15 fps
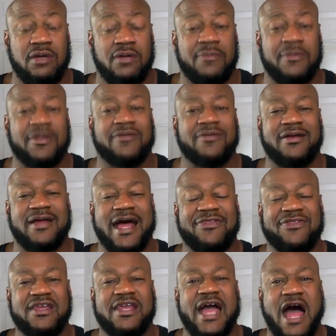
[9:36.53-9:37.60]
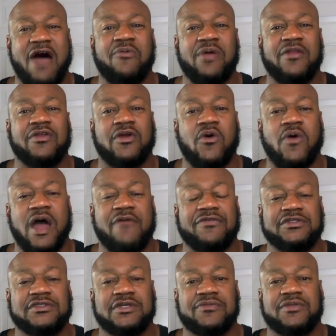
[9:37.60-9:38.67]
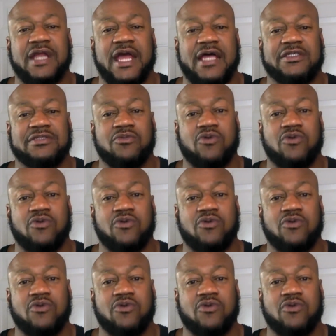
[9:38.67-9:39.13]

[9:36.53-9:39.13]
But I think I'd rather go after something that's